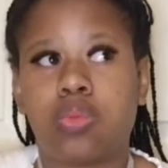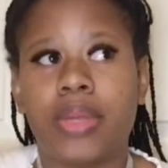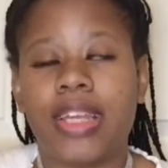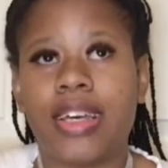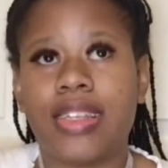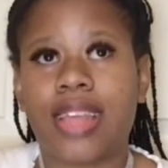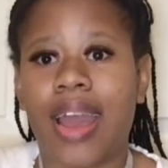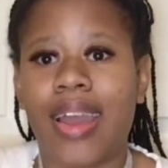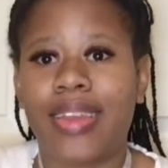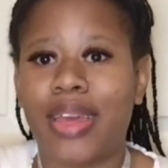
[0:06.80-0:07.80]
Because
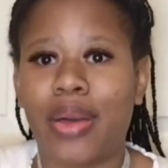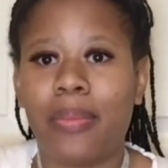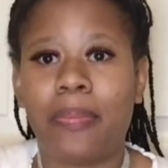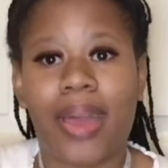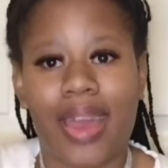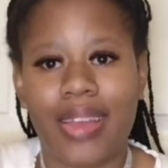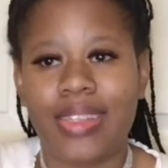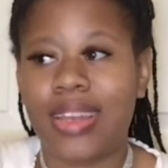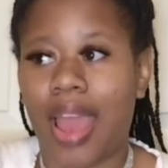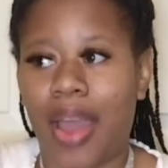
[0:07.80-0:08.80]
I kept
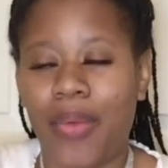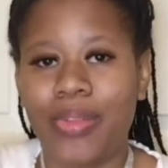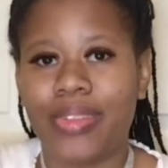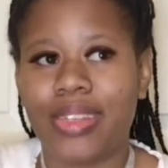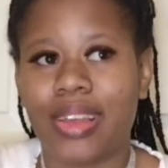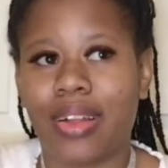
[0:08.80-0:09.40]
passing out